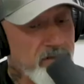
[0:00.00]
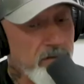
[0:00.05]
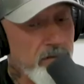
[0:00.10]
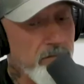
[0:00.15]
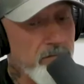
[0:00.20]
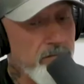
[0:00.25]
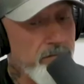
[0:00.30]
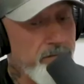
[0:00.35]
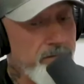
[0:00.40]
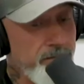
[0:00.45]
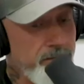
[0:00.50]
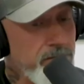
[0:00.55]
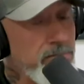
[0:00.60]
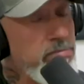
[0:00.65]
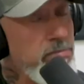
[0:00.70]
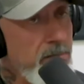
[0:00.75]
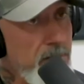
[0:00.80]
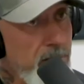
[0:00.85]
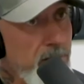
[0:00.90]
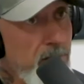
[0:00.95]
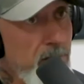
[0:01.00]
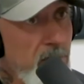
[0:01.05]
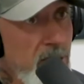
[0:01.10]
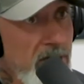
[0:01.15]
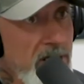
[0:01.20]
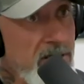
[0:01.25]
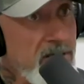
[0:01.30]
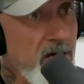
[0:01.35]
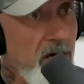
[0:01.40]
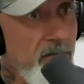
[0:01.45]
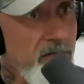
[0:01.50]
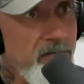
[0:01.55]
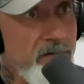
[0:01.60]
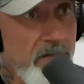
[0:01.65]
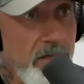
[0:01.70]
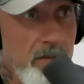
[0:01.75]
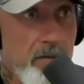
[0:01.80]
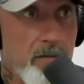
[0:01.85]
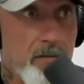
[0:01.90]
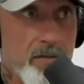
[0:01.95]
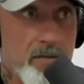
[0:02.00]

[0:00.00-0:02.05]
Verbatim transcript: some pretty tough dudes.